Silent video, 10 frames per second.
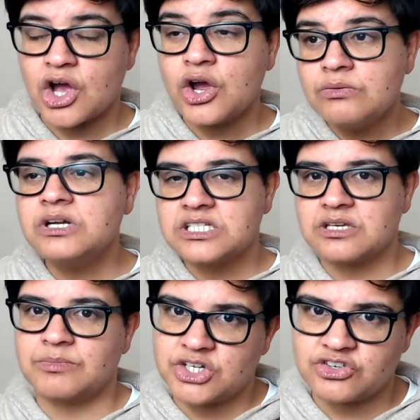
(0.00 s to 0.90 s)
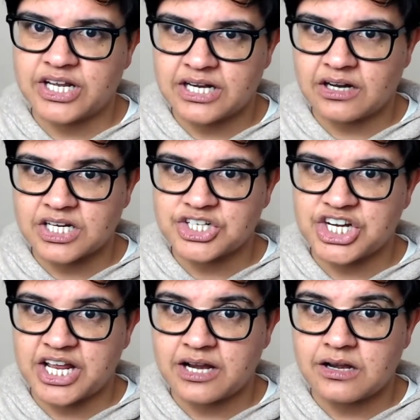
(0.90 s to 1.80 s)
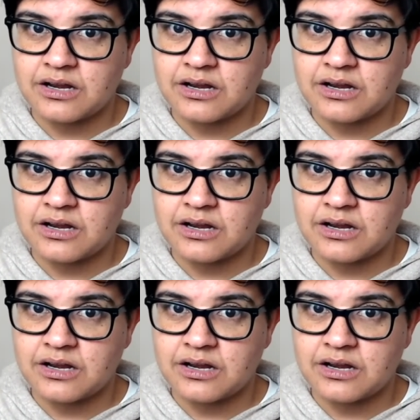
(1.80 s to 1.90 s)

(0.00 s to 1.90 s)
only to be treated like shit.